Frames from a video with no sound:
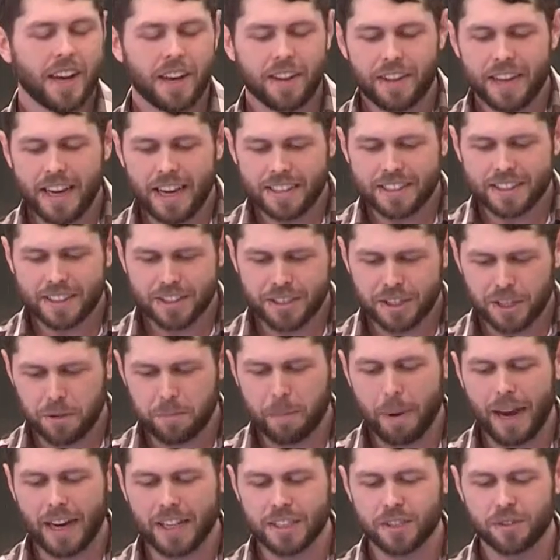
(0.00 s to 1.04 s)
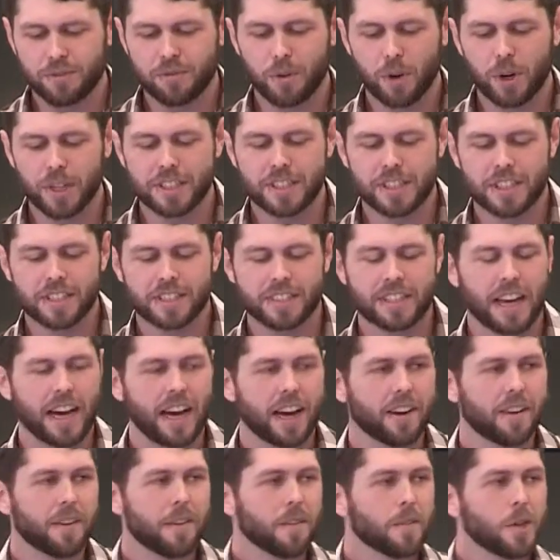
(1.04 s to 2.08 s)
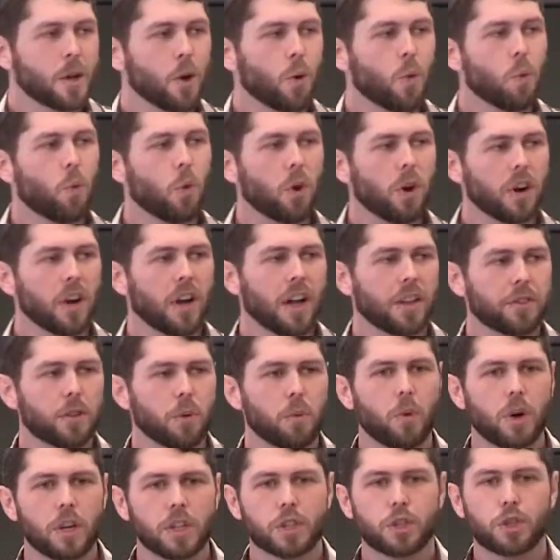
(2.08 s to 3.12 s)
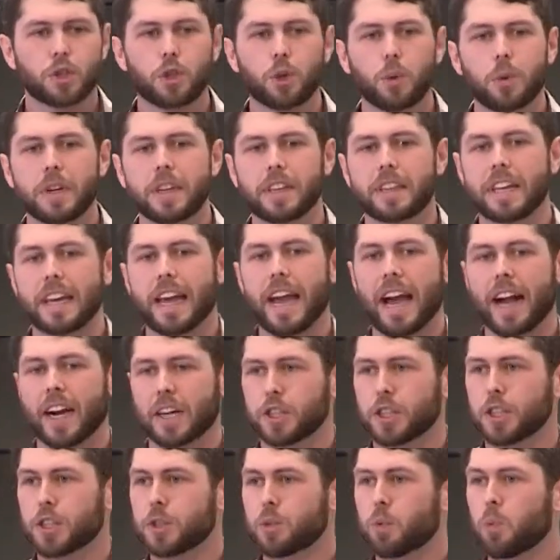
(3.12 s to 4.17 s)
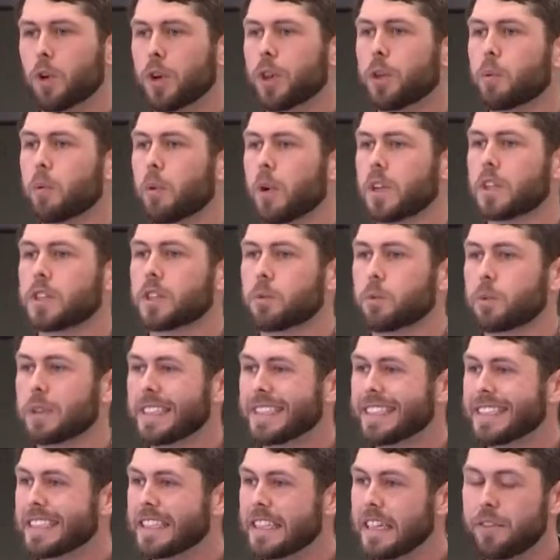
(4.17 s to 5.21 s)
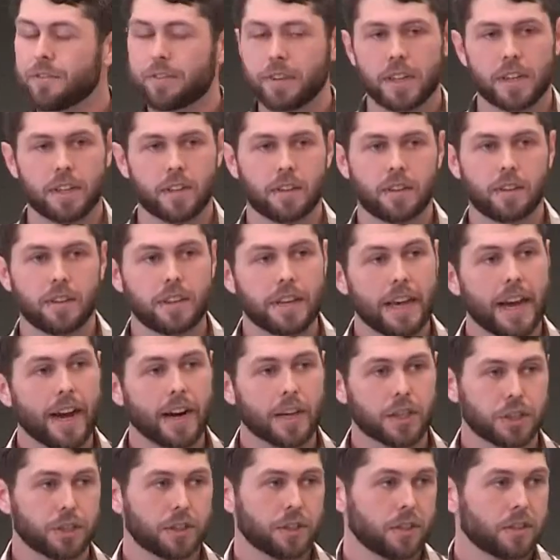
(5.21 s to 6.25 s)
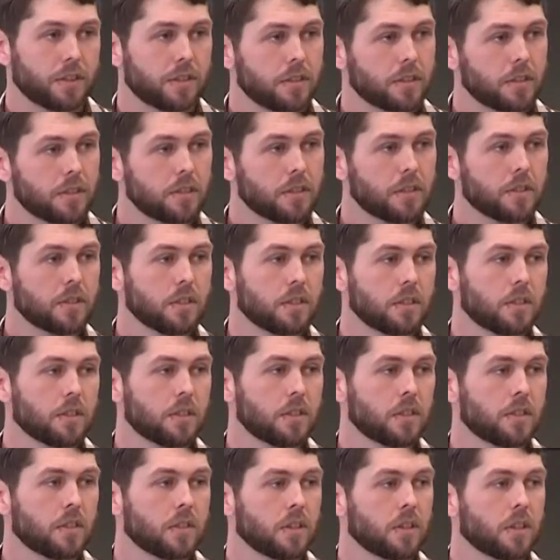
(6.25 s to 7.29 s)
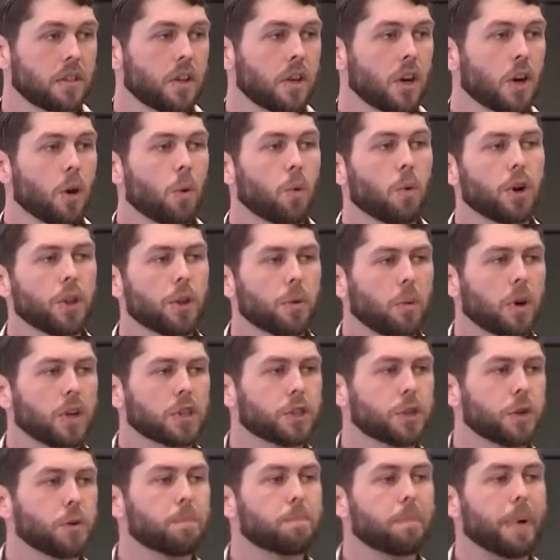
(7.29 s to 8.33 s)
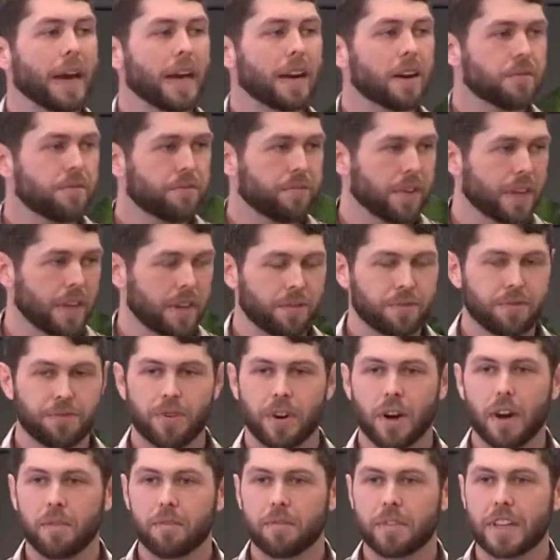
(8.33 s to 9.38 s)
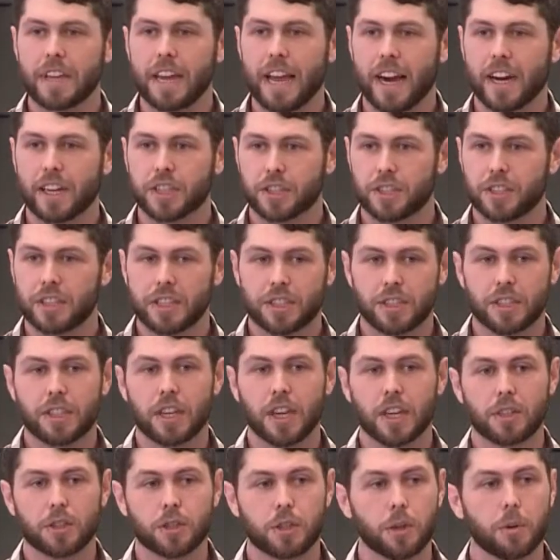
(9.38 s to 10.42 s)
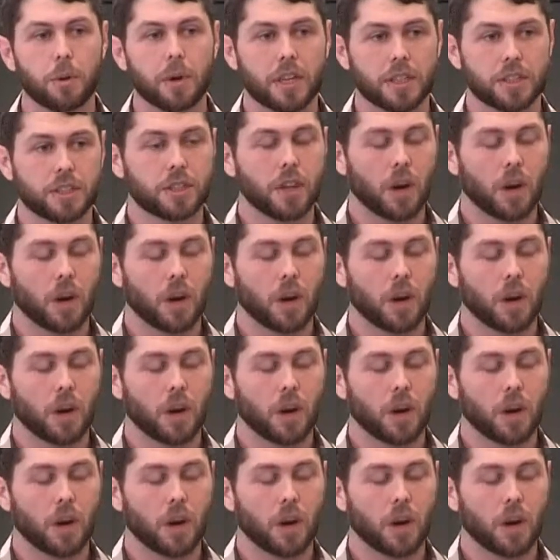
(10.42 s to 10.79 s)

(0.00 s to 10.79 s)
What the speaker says: And the essence of the passive voice is that we're not the ones doing the actions. We're the ones receiving the action. We're the ones who benefit from the action that's done to us.